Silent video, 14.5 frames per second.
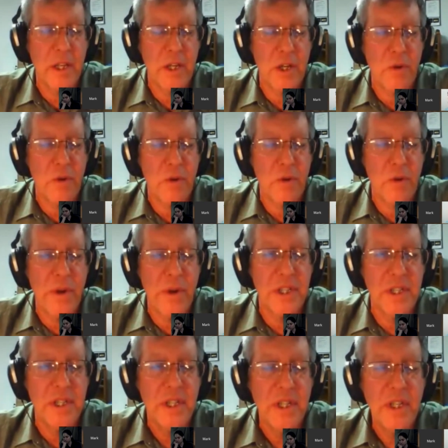It creates
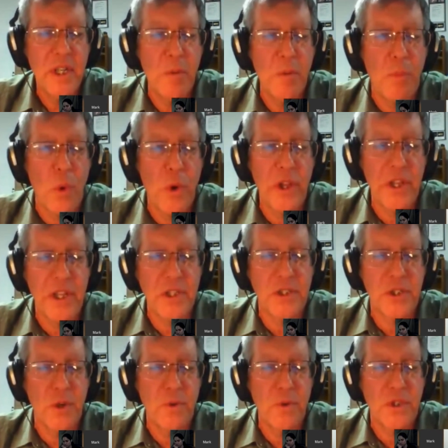a boiling
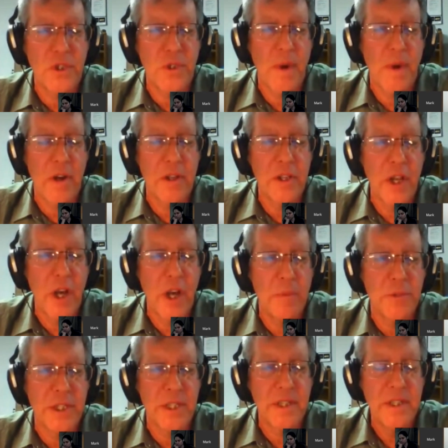zone surrounding the
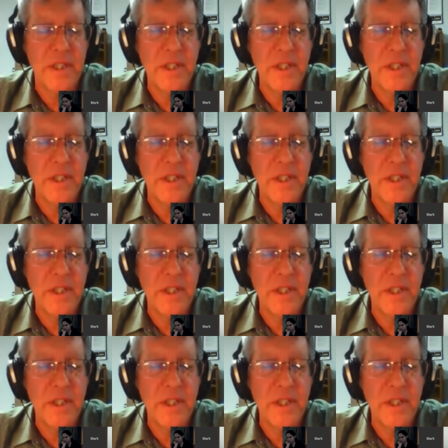object.